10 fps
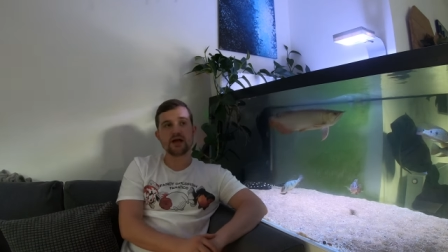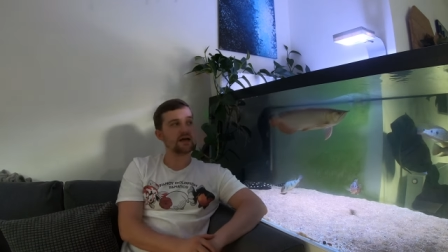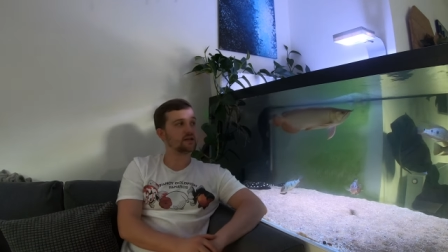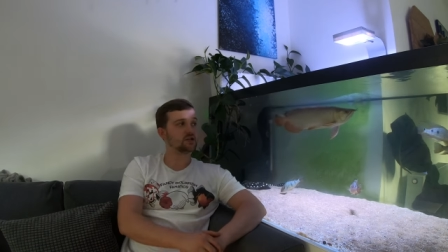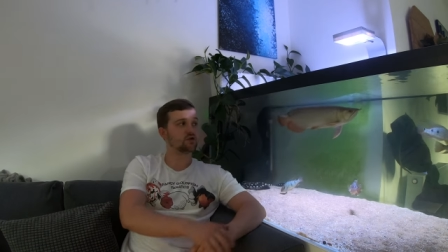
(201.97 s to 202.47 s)

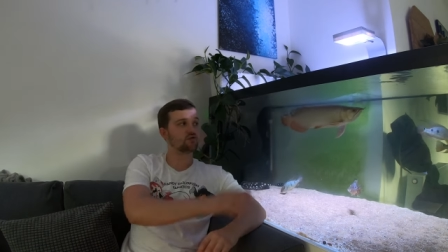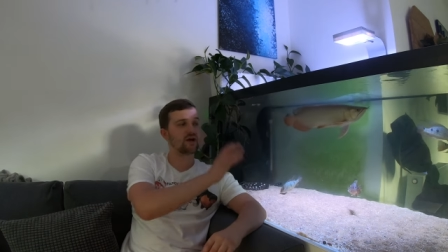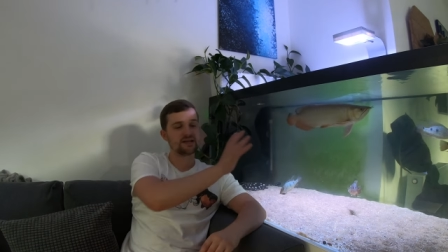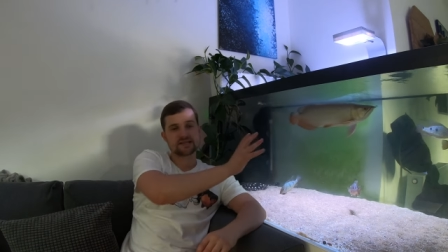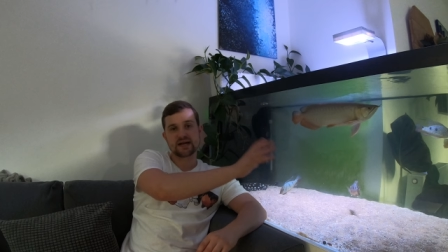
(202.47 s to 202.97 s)
It is a
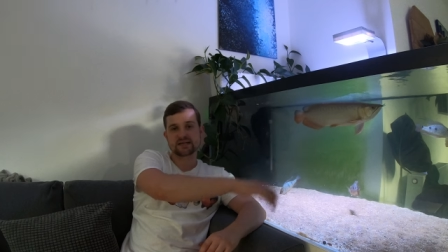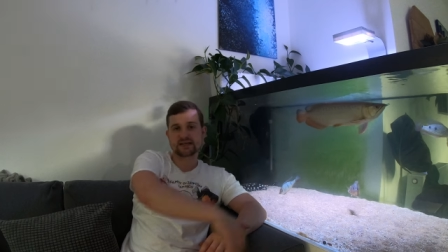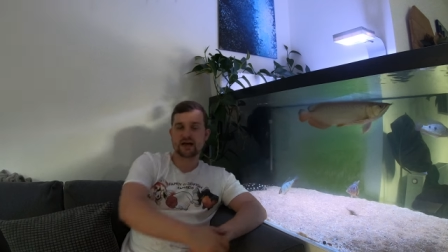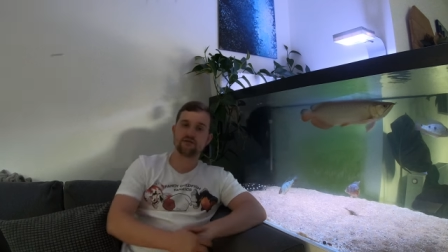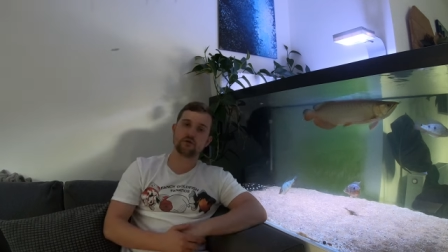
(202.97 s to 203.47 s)
great tank
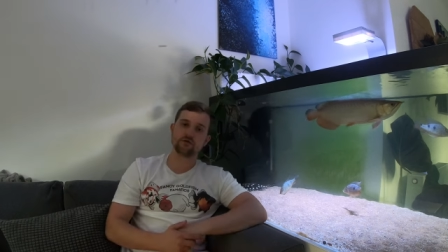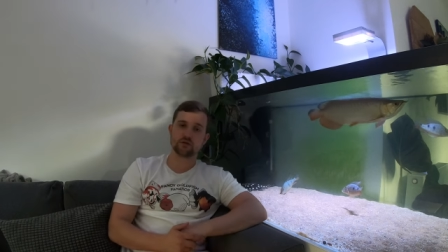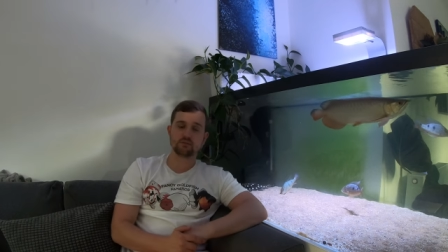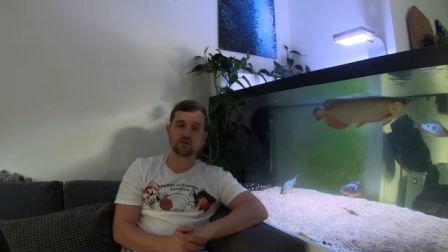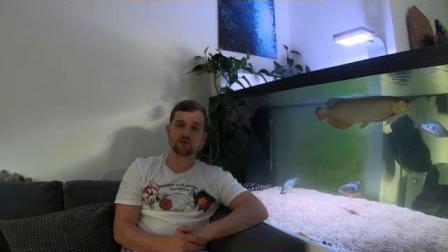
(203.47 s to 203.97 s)
to have over
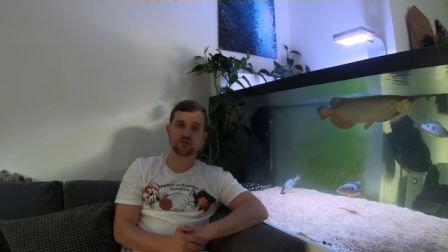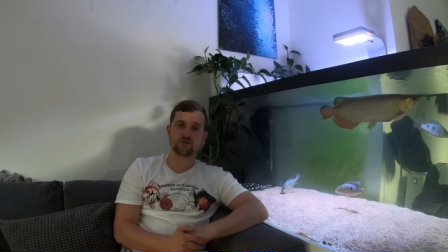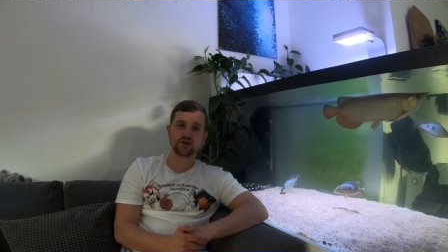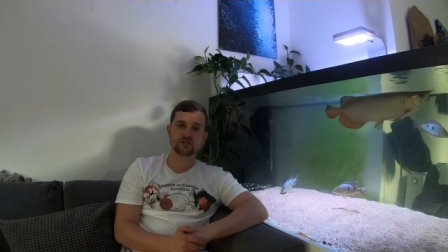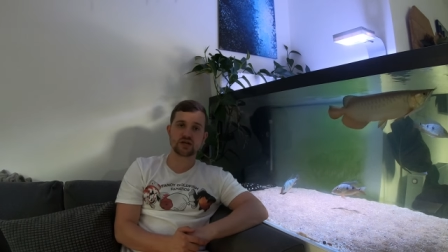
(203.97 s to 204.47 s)
the monster
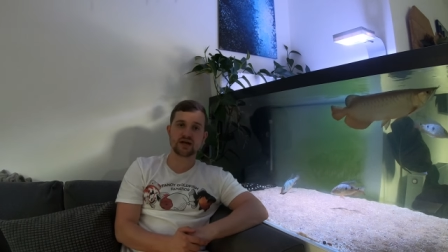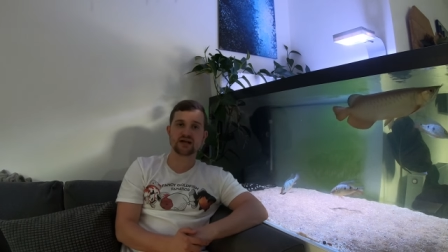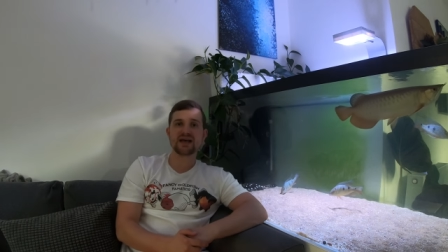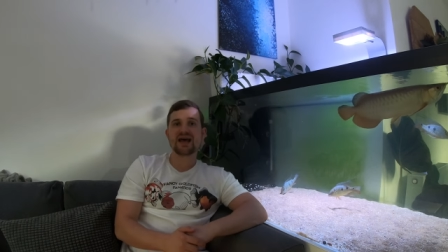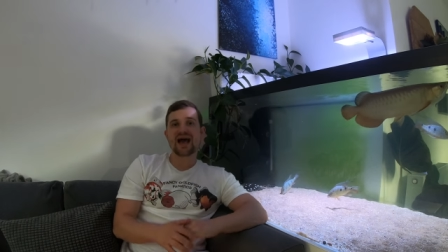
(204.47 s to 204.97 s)
fish tank,
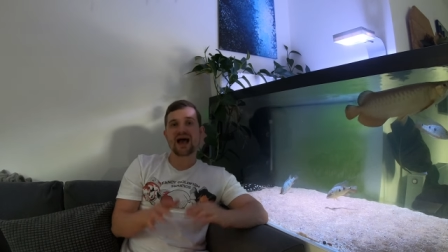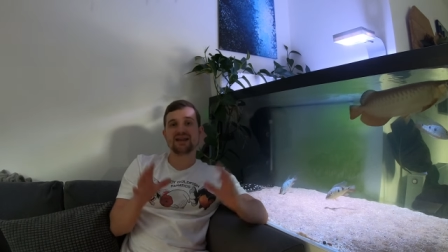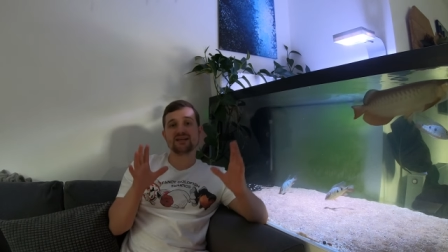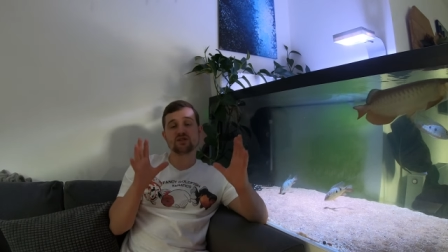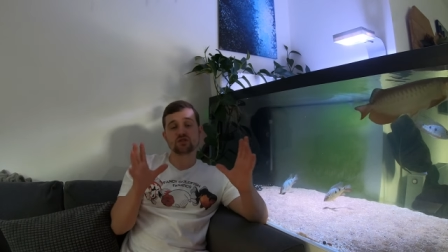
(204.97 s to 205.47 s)

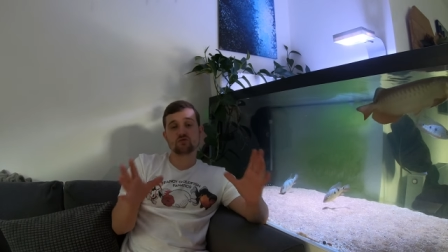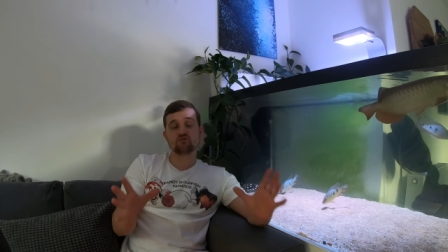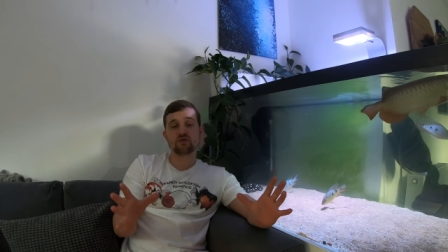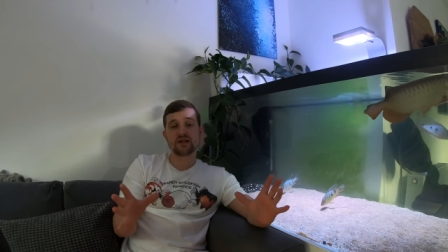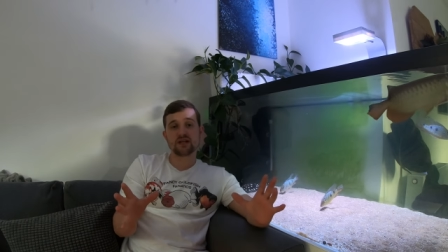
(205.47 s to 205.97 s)
and it does a
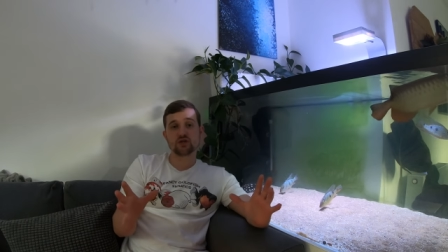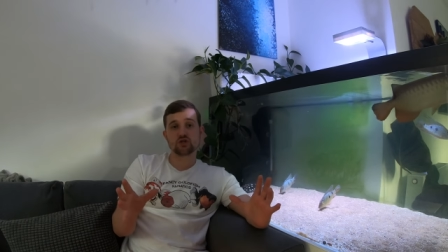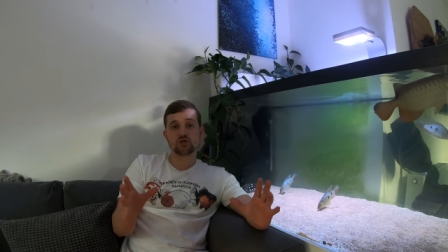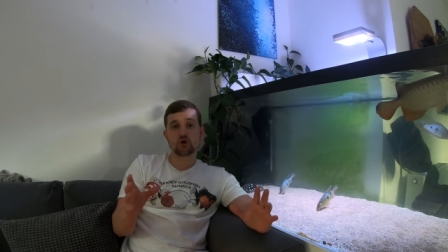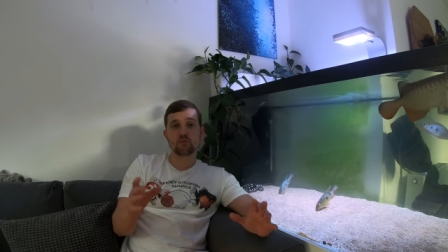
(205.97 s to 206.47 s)
really
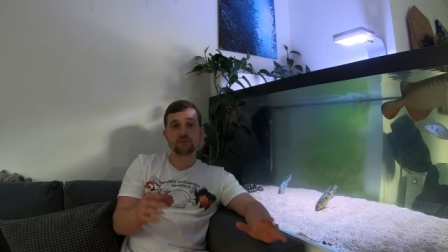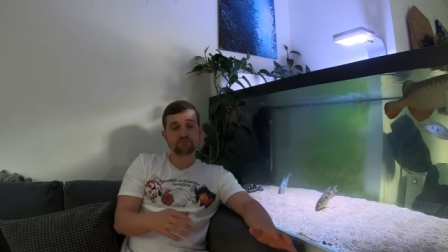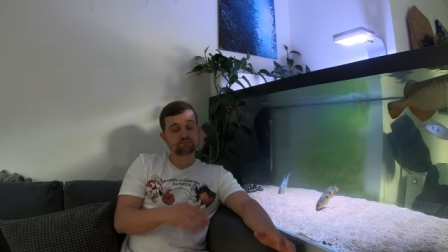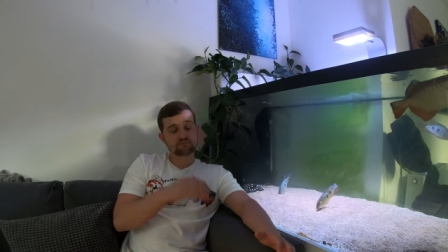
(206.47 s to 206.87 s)
good job.